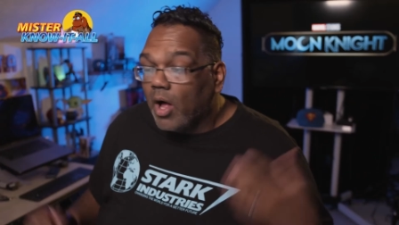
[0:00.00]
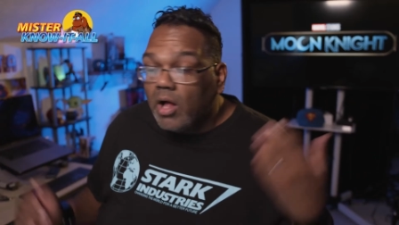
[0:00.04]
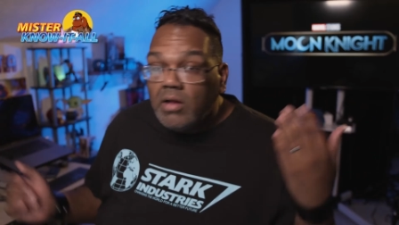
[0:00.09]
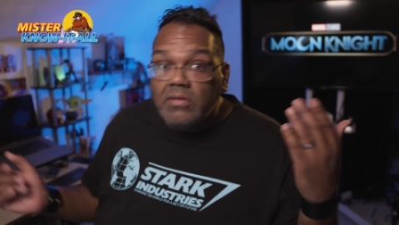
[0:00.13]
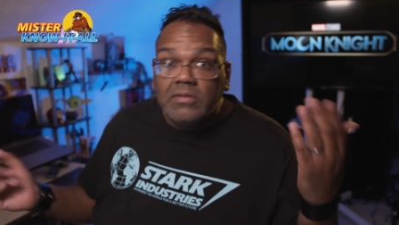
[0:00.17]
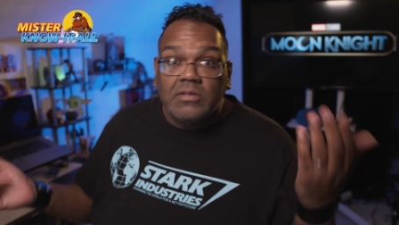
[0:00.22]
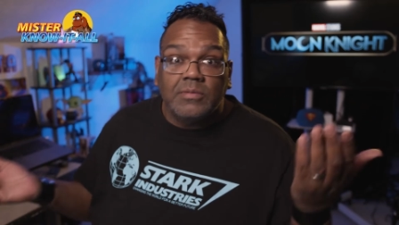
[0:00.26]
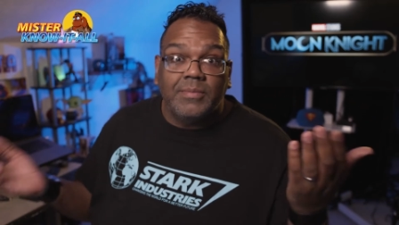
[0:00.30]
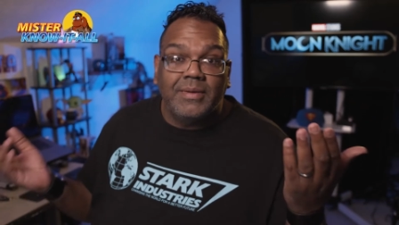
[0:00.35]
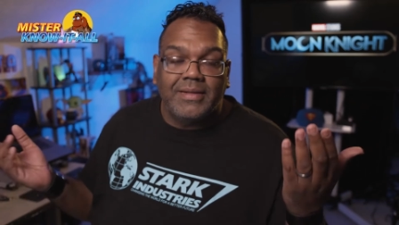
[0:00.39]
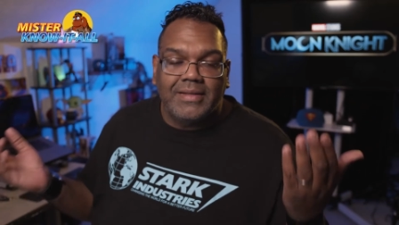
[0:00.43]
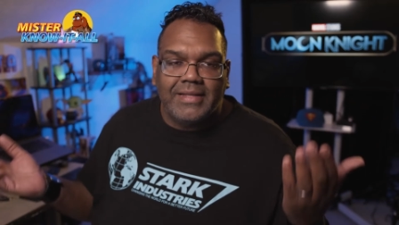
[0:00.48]

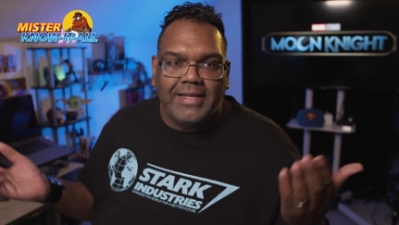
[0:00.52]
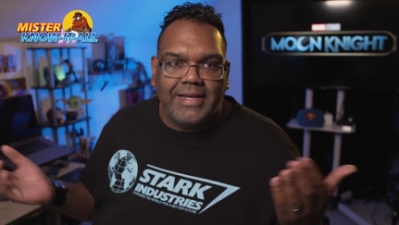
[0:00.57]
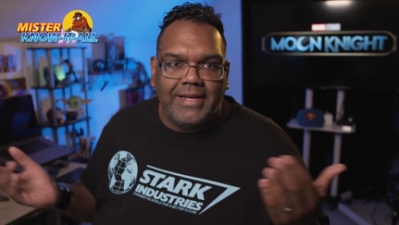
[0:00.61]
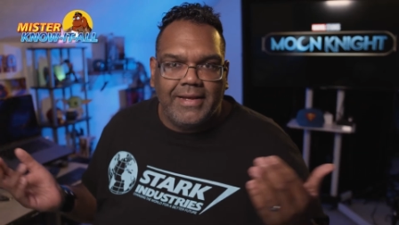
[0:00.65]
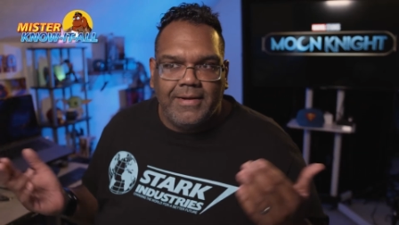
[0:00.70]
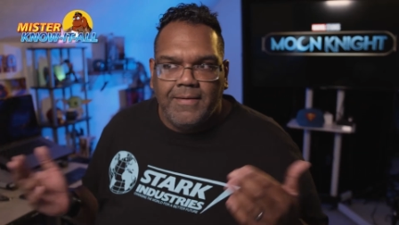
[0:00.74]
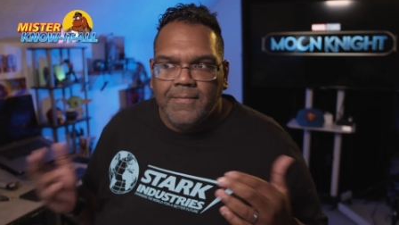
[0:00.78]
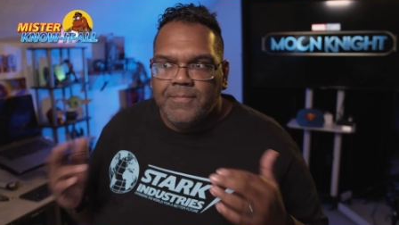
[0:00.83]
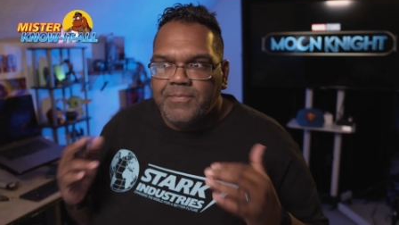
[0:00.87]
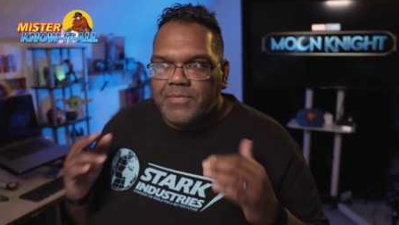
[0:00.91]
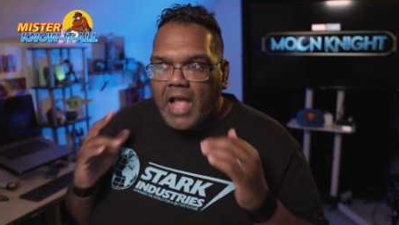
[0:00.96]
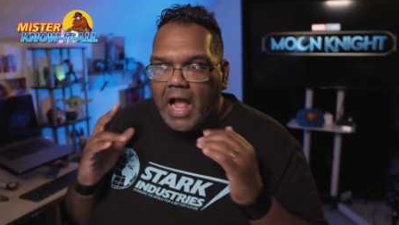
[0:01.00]

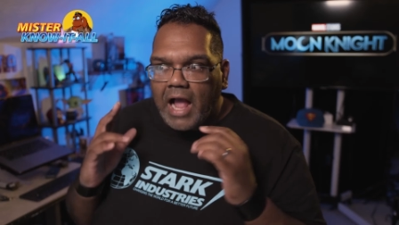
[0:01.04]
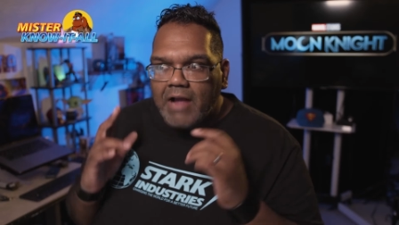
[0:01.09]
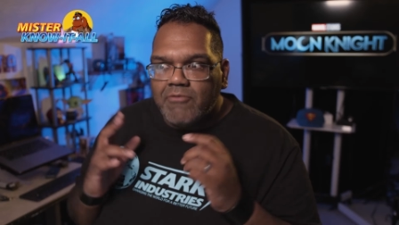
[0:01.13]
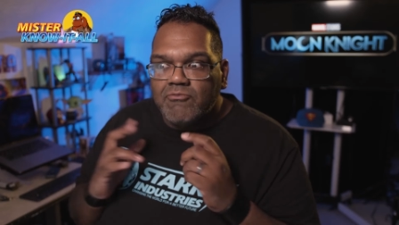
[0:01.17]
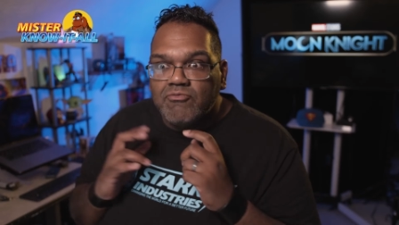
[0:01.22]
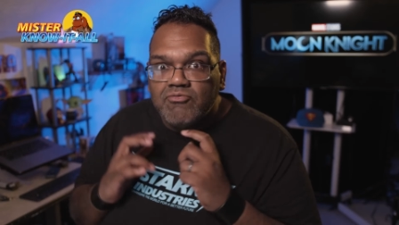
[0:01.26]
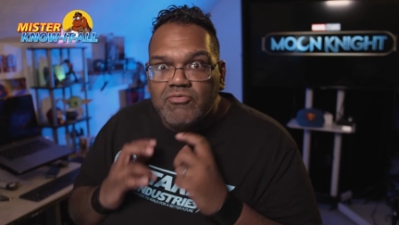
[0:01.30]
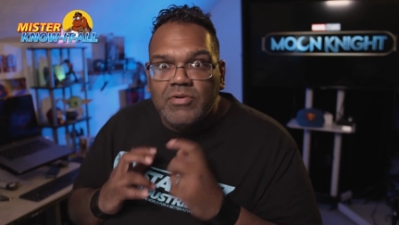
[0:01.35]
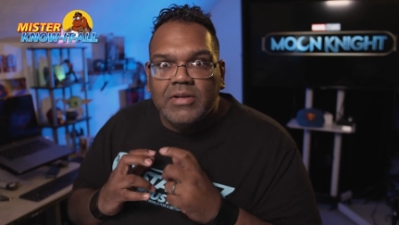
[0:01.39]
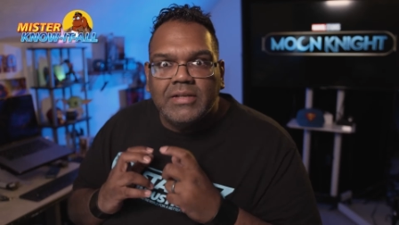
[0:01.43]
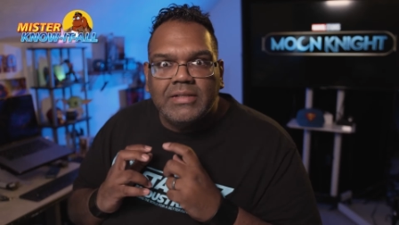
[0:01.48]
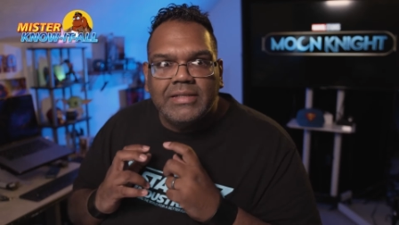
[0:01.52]
Ultimately, I
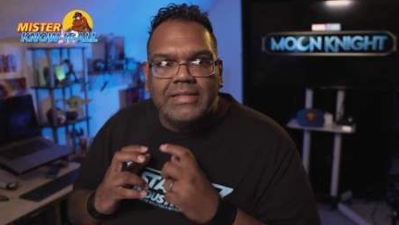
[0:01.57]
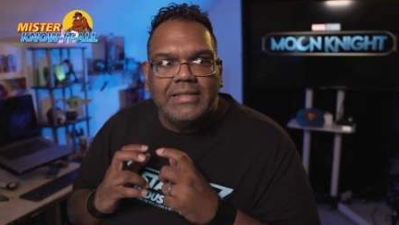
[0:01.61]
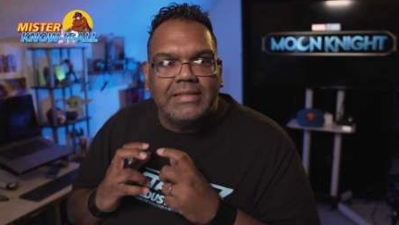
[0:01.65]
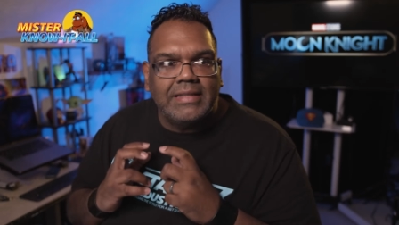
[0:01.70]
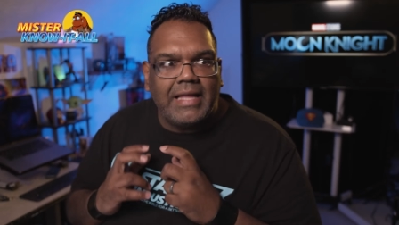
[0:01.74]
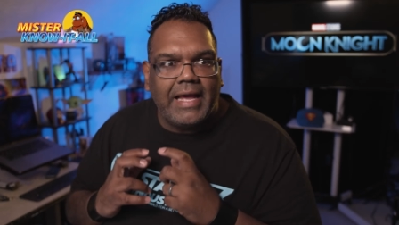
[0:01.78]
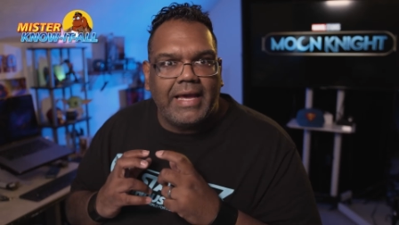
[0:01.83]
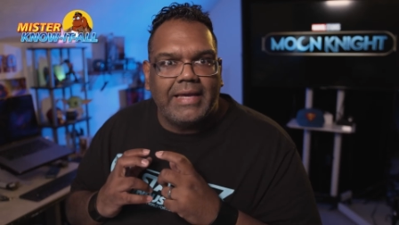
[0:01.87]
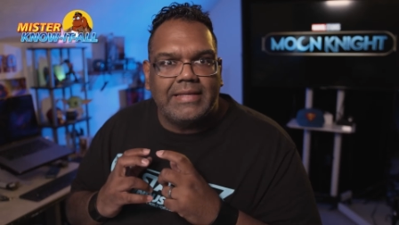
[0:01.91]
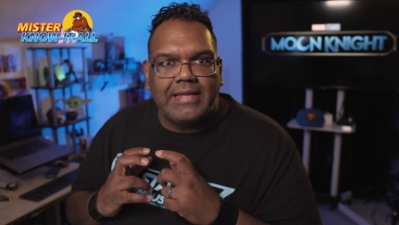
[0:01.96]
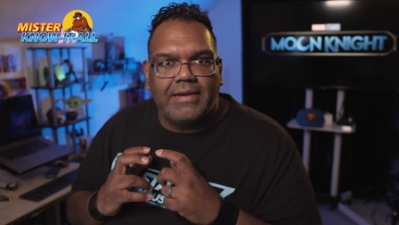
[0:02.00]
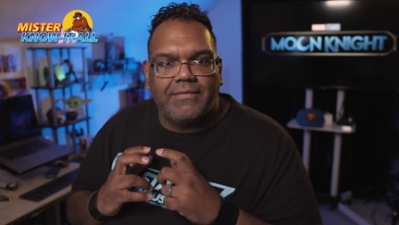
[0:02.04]
really
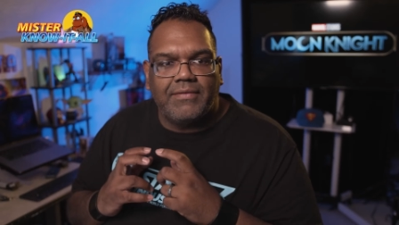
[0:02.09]
liked